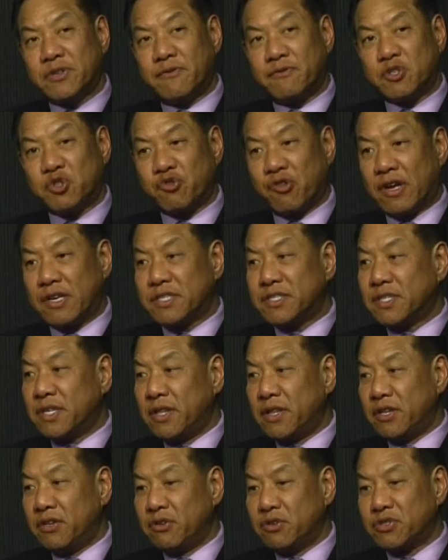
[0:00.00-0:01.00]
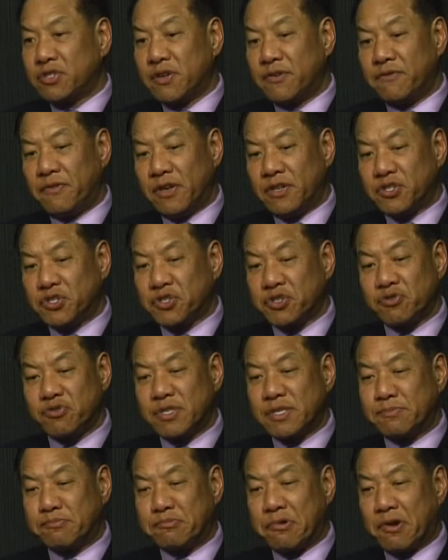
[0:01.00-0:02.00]
of trusts and the use of
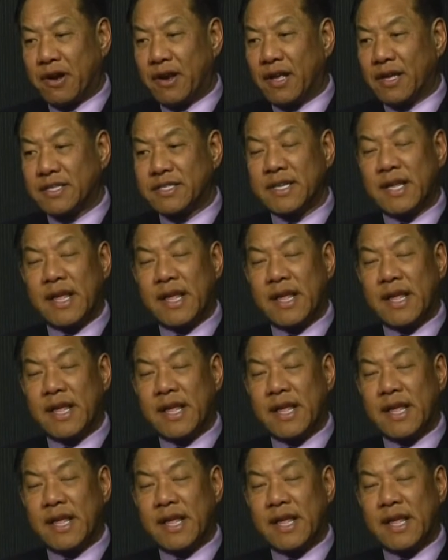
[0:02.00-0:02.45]
insurance products